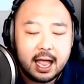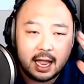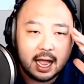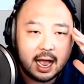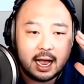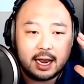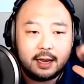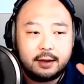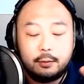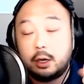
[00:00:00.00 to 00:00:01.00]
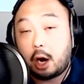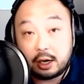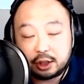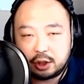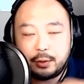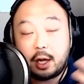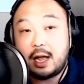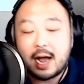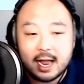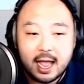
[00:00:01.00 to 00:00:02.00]
in our industry we call
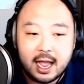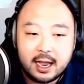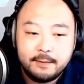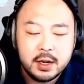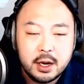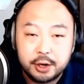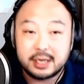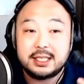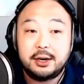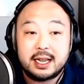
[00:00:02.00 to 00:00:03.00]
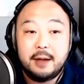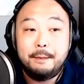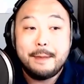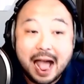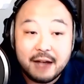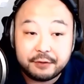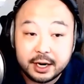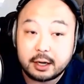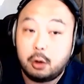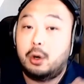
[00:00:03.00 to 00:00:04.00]
high A, you're considered like a
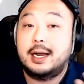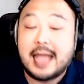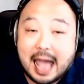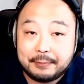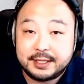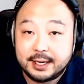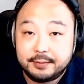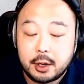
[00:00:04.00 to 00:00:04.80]
maverick or a captain.